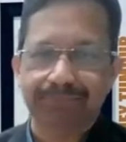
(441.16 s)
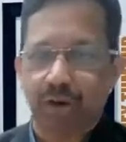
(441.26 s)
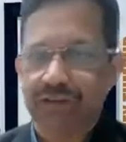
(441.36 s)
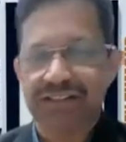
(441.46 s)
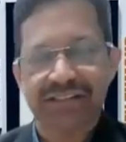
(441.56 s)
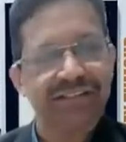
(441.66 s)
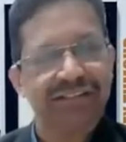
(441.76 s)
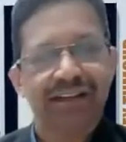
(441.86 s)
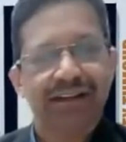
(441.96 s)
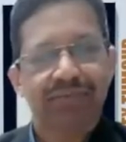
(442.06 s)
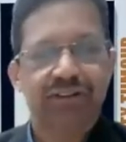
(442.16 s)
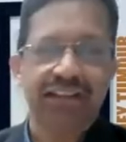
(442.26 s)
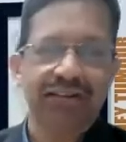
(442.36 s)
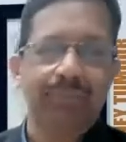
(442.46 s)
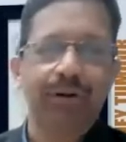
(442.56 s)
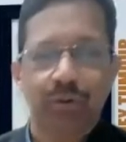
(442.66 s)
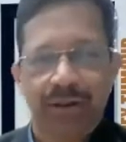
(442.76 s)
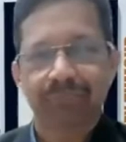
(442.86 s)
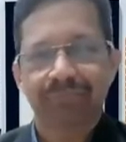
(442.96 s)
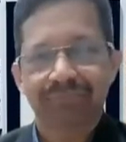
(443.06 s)
processes which is available
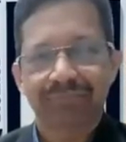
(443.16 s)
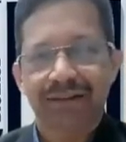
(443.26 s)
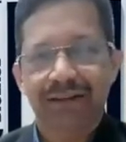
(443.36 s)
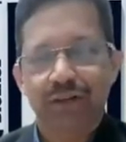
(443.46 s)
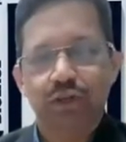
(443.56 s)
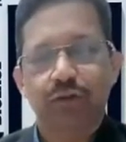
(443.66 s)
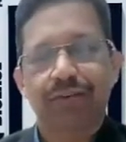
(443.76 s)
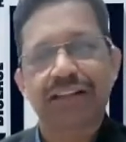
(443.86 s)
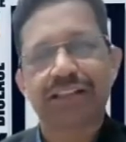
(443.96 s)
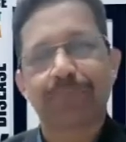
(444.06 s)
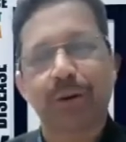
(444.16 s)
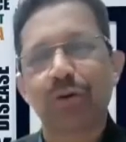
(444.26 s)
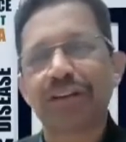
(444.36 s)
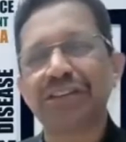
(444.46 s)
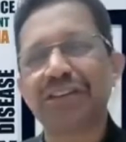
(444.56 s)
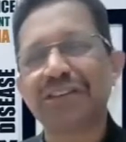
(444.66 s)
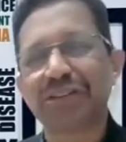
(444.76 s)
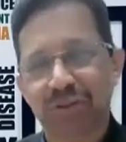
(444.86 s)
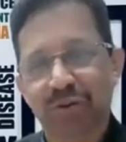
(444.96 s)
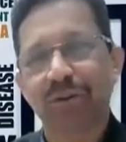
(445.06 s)
today. So friends, Peyronie's disease
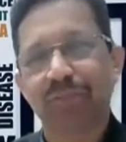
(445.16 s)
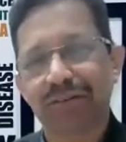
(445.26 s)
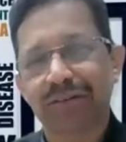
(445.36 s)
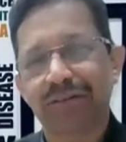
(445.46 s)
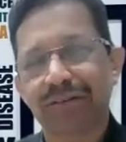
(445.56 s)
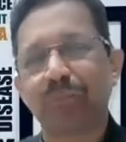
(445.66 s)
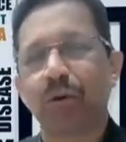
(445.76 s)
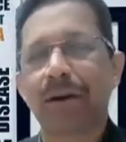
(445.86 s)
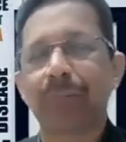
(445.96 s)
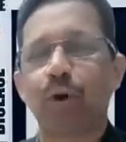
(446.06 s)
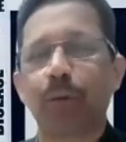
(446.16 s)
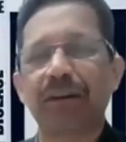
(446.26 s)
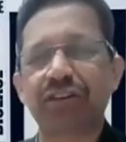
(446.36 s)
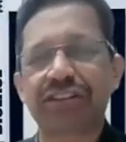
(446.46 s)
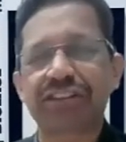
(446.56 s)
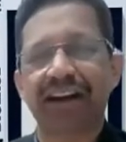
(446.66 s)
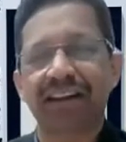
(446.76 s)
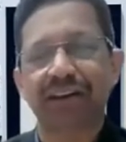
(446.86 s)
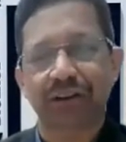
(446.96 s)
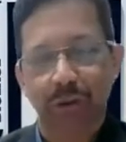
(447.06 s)
is curable. With more and more patients
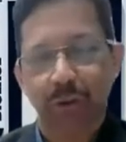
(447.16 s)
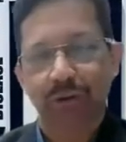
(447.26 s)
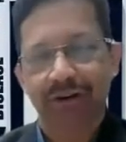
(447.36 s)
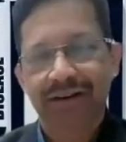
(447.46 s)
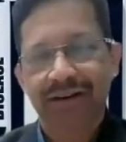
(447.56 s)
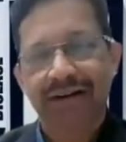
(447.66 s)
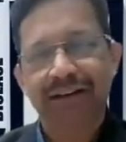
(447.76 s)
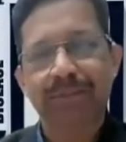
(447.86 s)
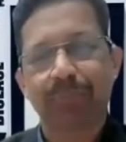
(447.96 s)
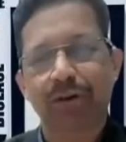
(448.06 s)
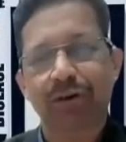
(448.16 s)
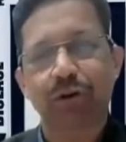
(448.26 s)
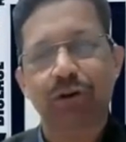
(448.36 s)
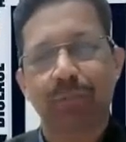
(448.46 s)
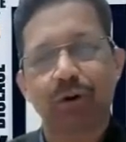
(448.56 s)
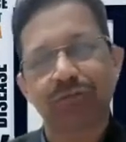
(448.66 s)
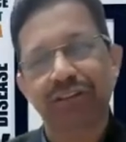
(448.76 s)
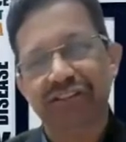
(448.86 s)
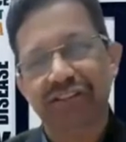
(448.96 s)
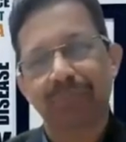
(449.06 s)
getting a cure, it is important to come out of the
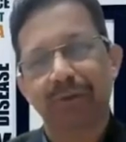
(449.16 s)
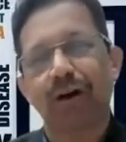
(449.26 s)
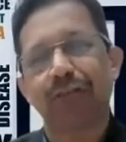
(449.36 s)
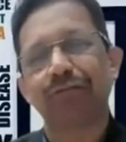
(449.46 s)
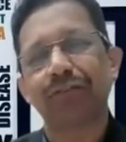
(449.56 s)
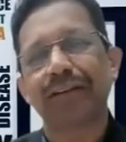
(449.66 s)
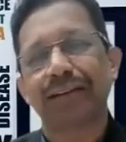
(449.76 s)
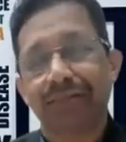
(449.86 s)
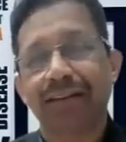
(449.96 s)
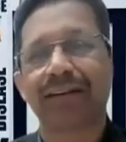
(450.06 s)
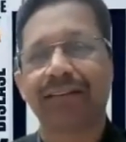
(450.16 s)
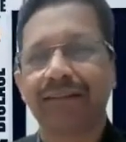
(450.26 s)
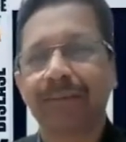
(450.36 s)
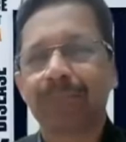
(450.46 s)
stigma of living